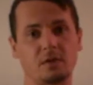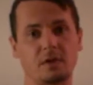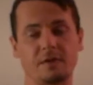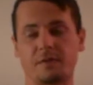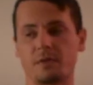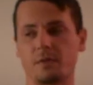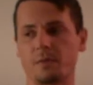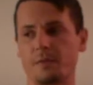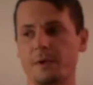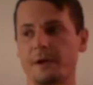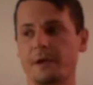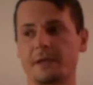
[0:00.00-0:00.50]
If
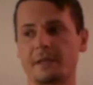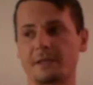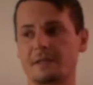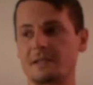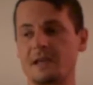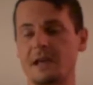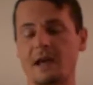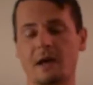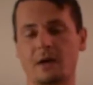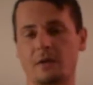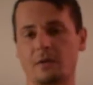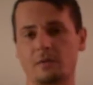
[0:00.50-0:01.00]
you break it
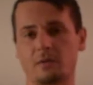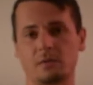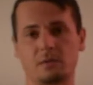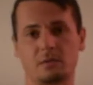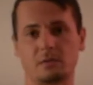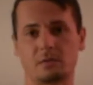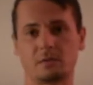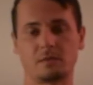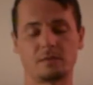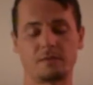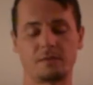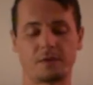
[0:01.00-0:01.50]
down,
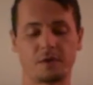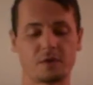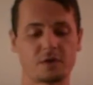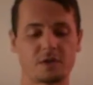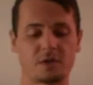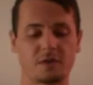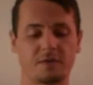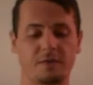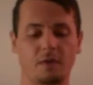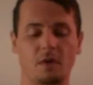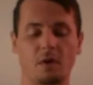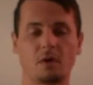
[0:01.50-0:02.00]

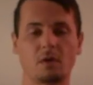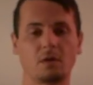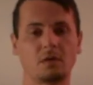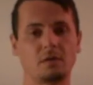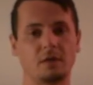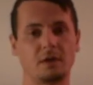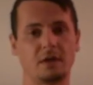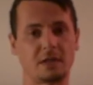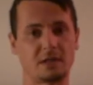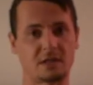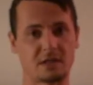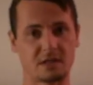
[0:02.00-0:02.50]
first of
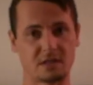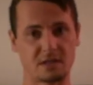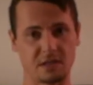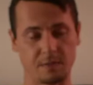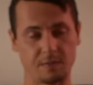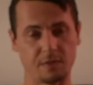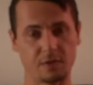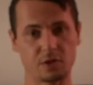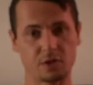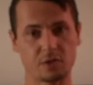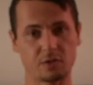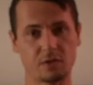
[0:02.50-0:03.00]
all, it's
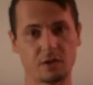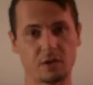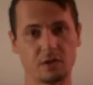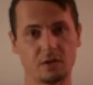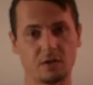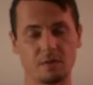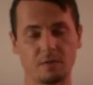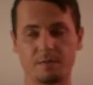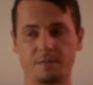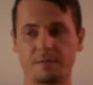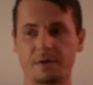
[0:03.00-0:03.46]
symmetry,